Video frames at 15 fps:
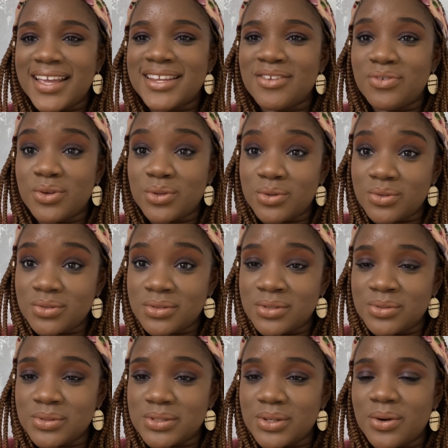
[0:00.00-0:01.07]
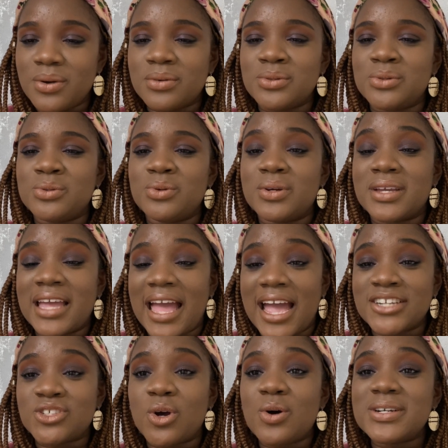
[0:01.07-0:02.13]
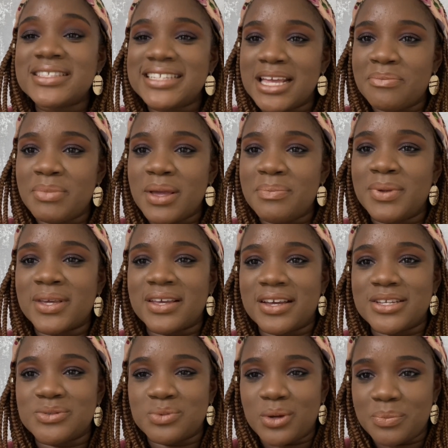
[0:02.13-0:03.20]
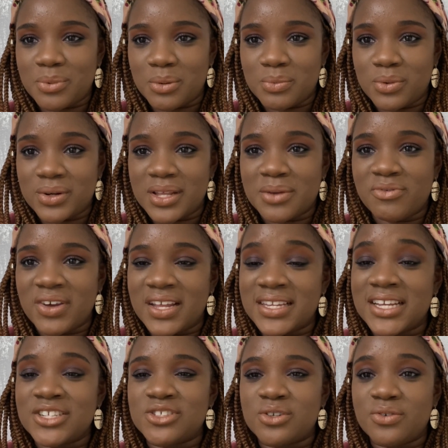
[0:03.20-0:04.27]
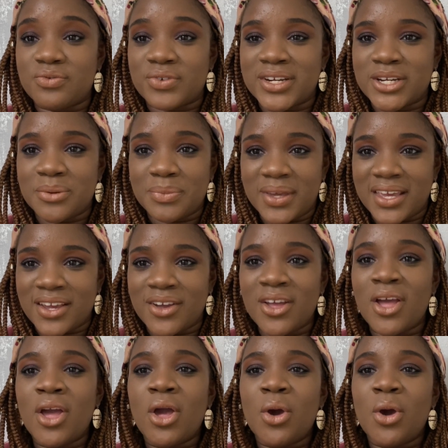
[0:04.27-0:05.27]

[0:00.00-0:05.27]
and if you do so, do cash or debit, because we're promoting financial freedom here.